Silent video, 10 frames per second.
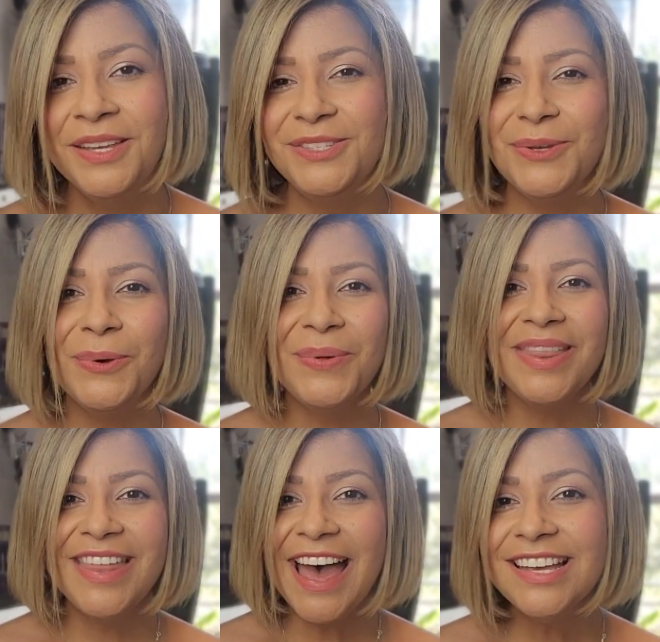So
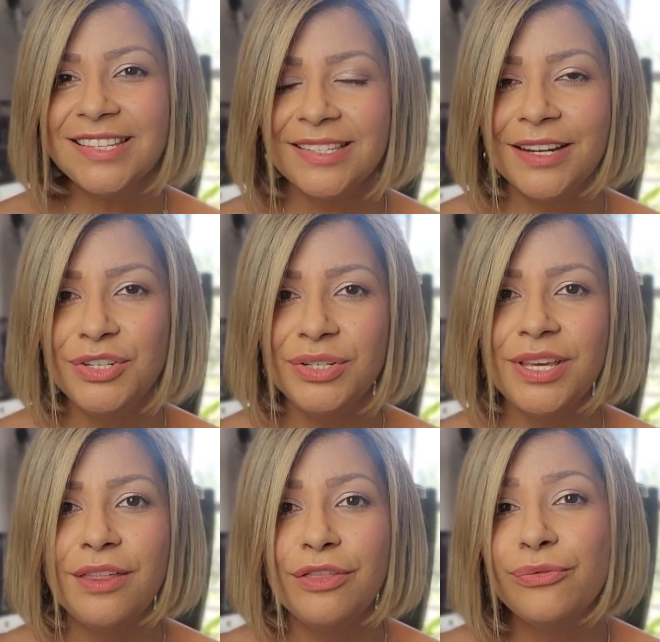that is
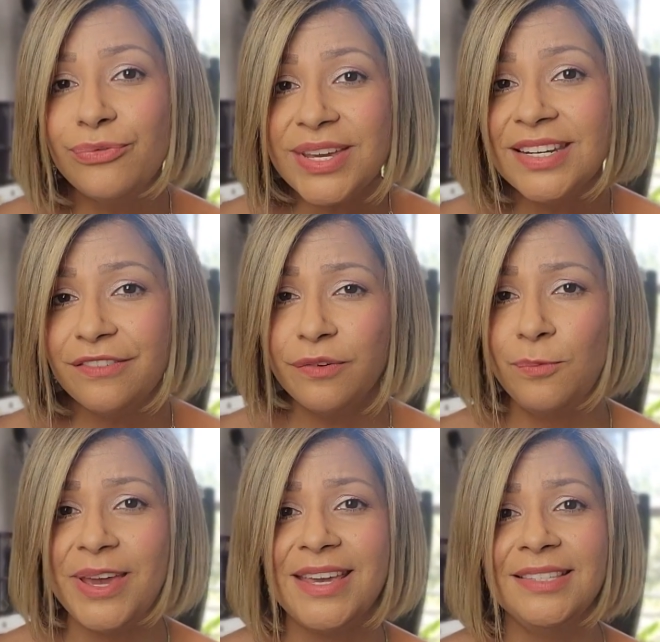essentially 3 different
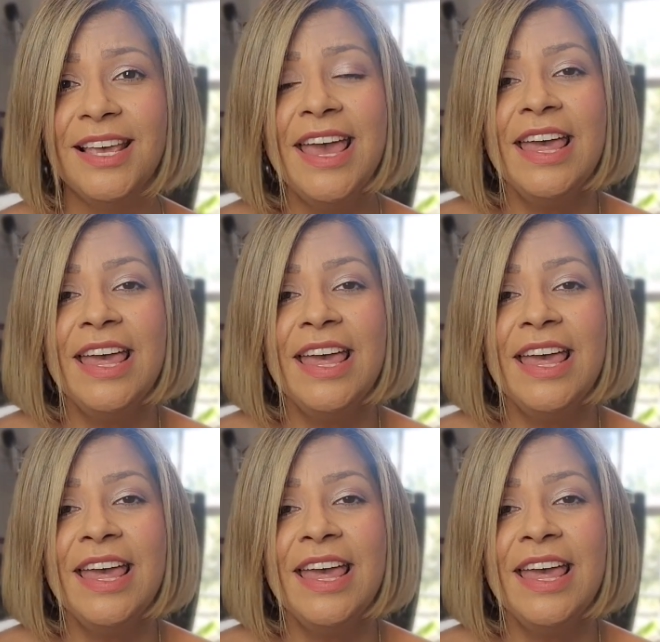ways